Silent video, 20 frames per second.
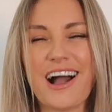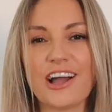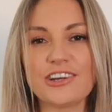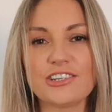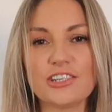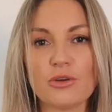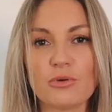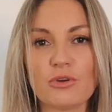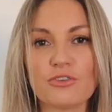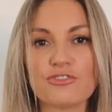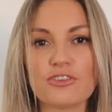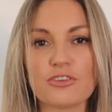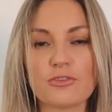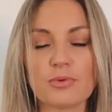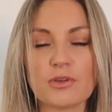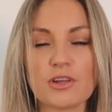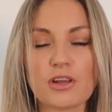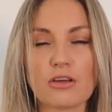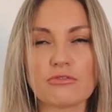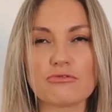don't know, I've just
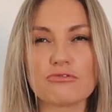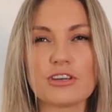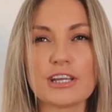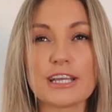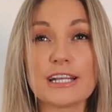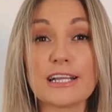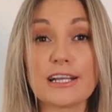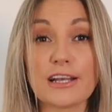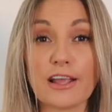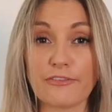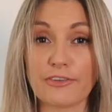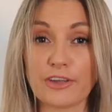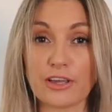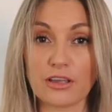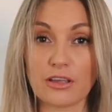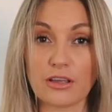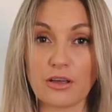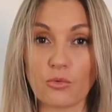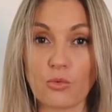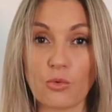been really
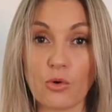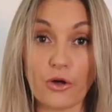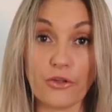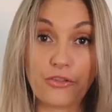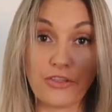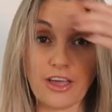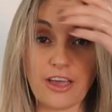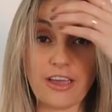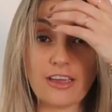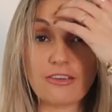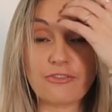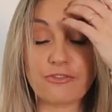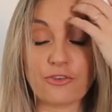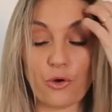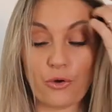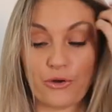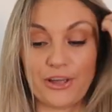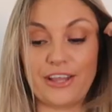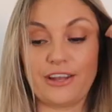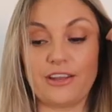loving what they've
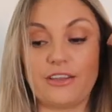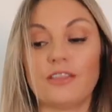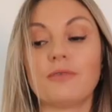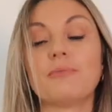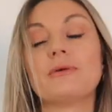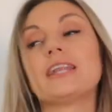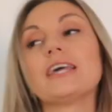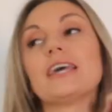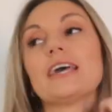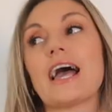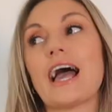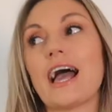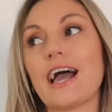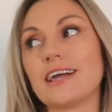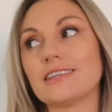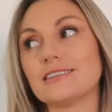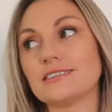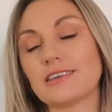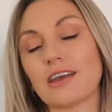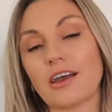got in at the minute
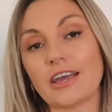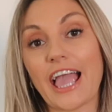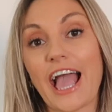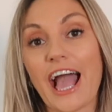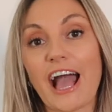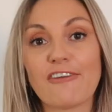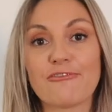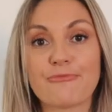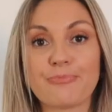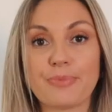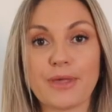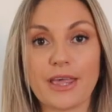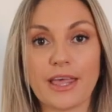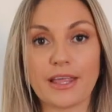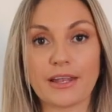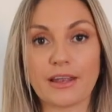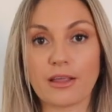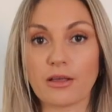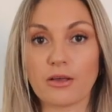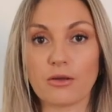and I have
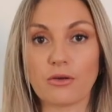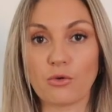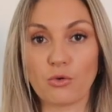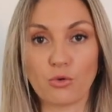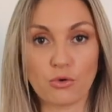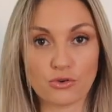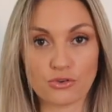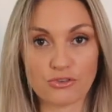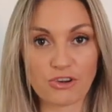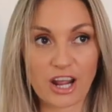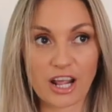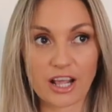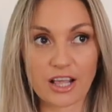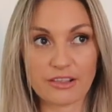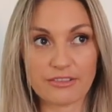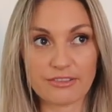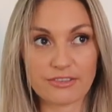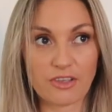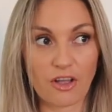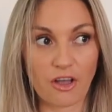been
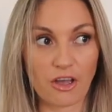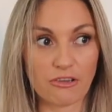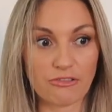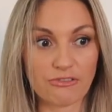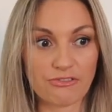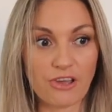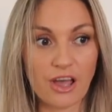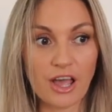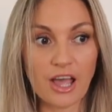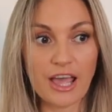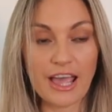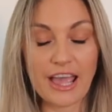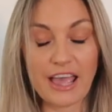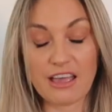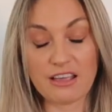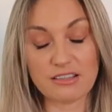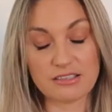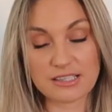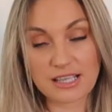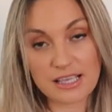ordering stuff
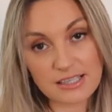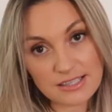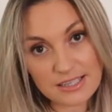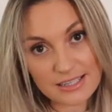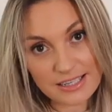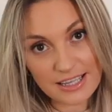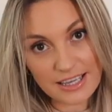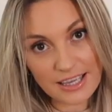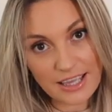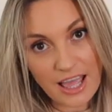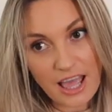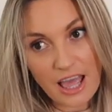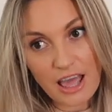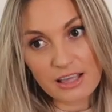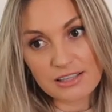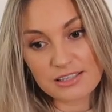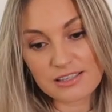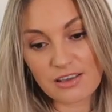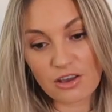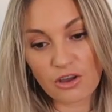incessantly.
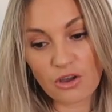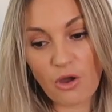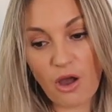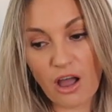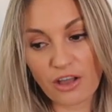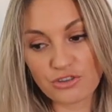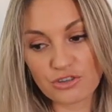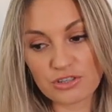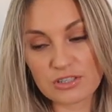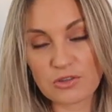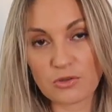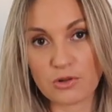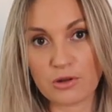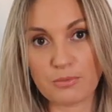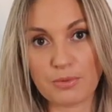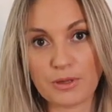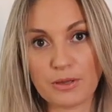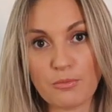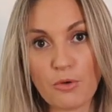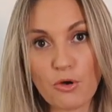So I just thought
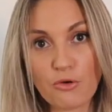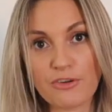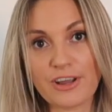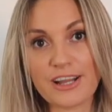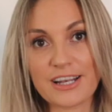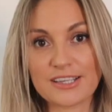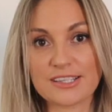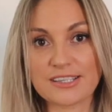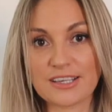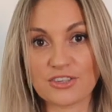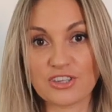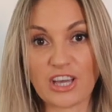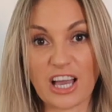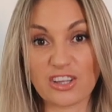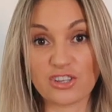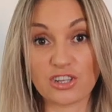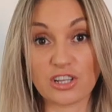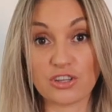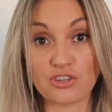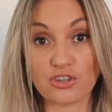it'd be more realistic to
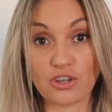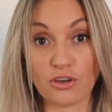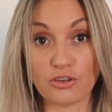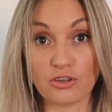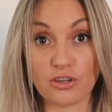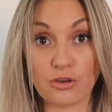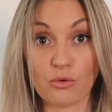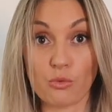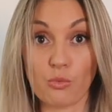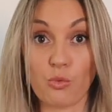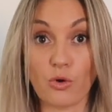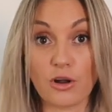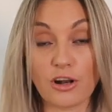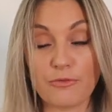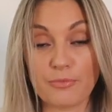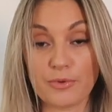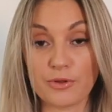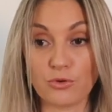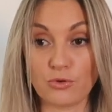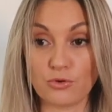actually show you what
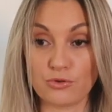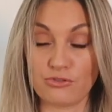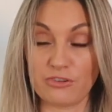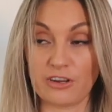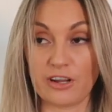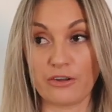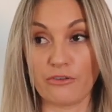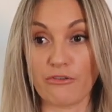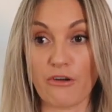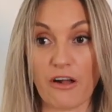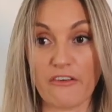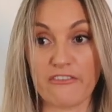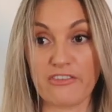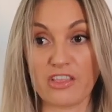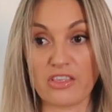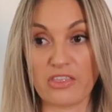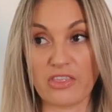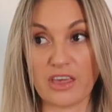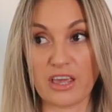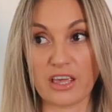I've been ordering rather
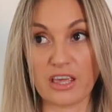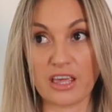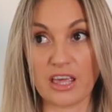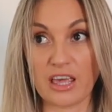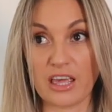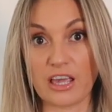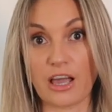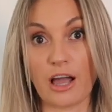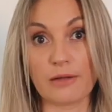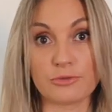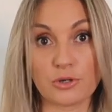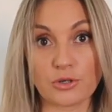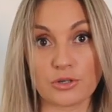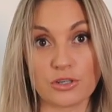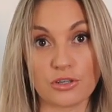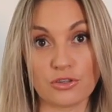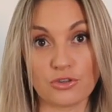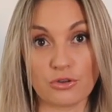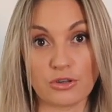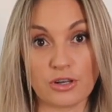than thinking I'm not
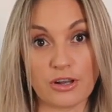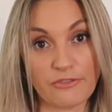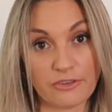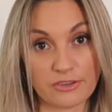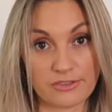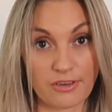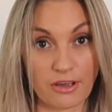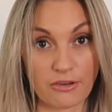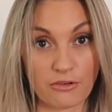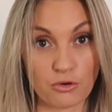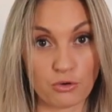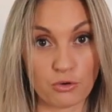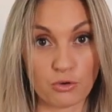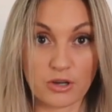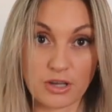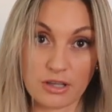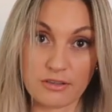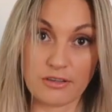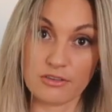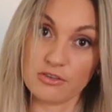going to do another Zara haul
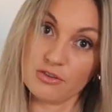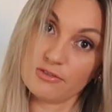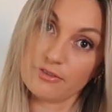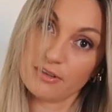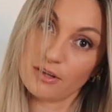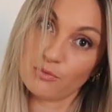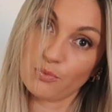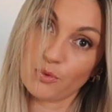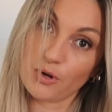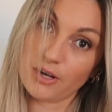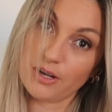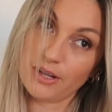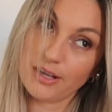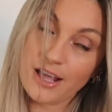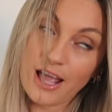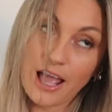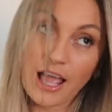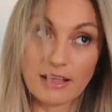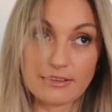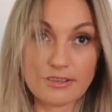because I just did one.
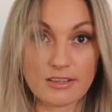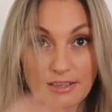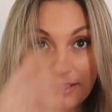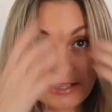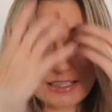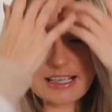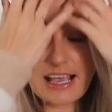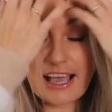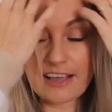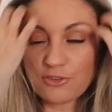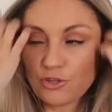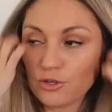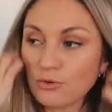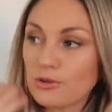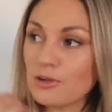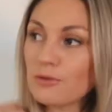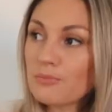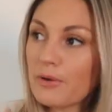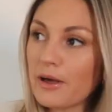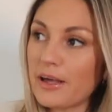So this is actually
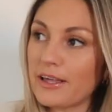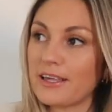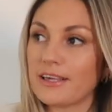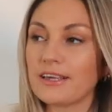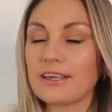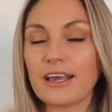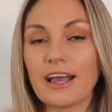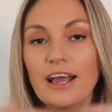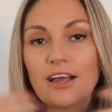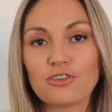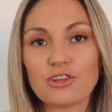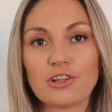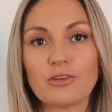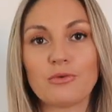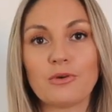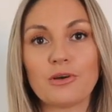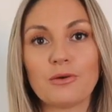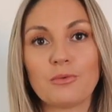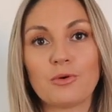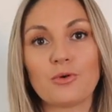what I'm buying,
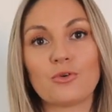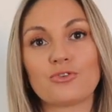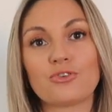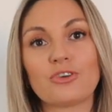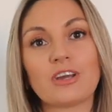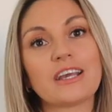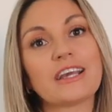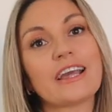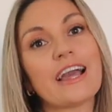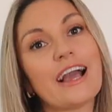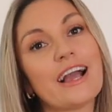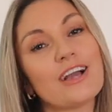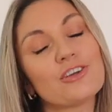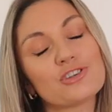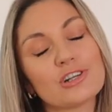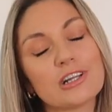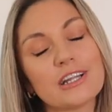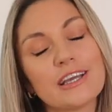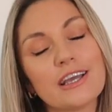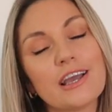actually what I'm ordering,
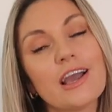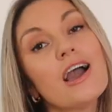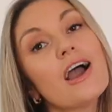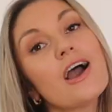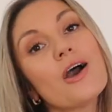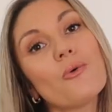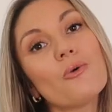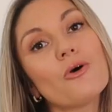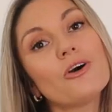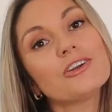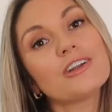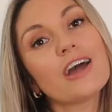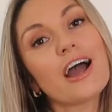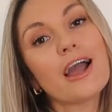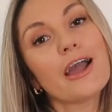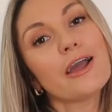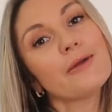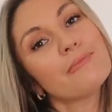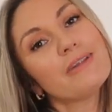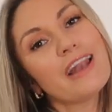actually what
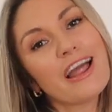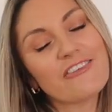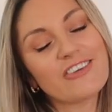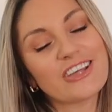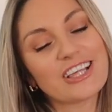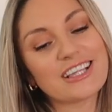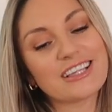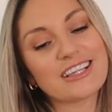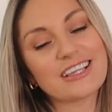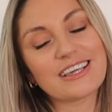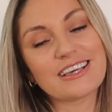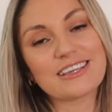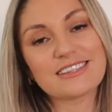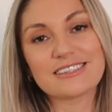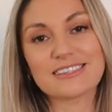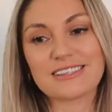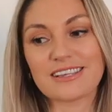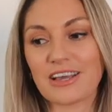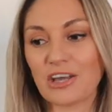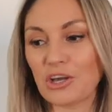I'm loving.
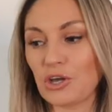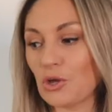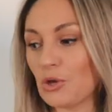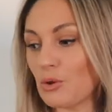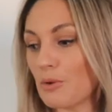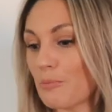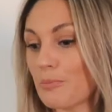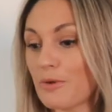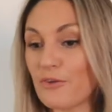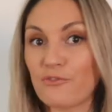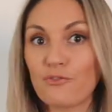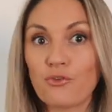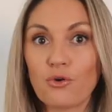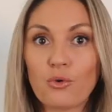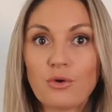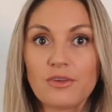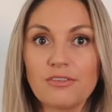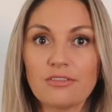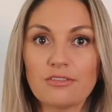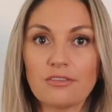So
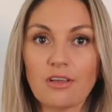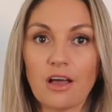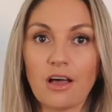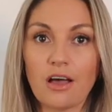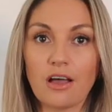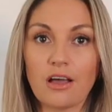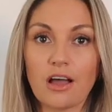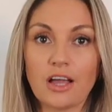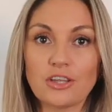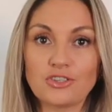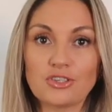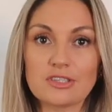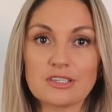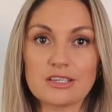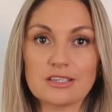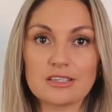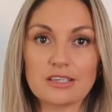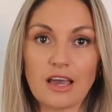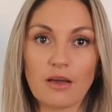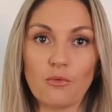before we start, I just
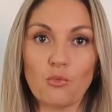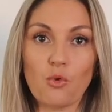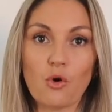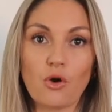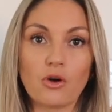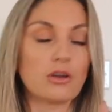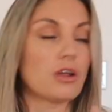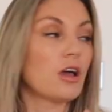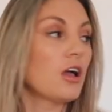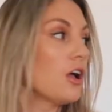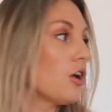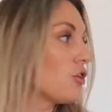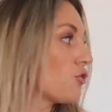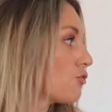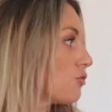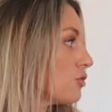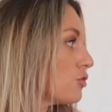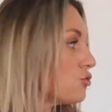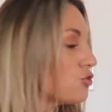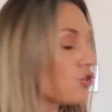need to get one
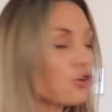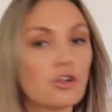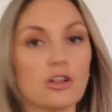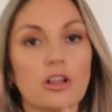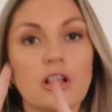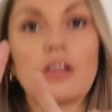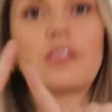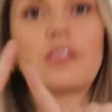crucial